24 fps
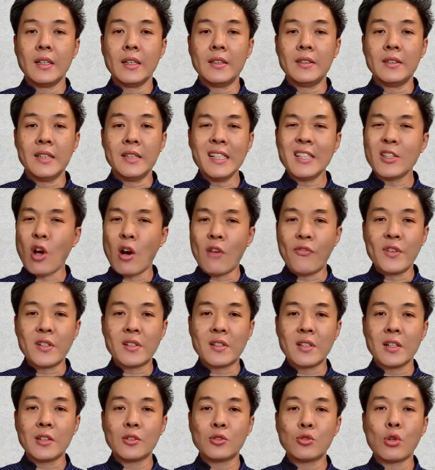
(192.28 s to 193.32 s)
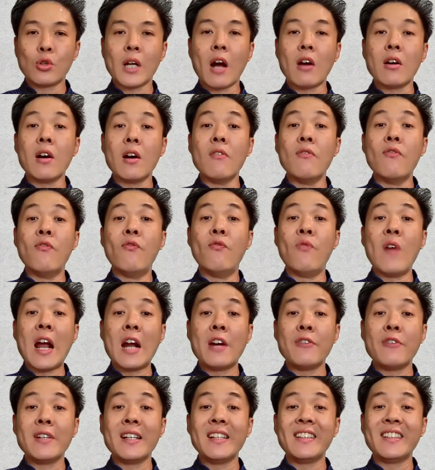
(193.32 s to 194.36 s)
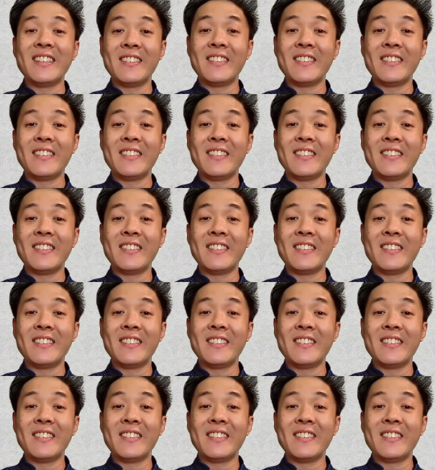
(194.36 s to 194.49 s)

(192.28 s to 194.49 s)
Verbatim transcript: This officer took out a very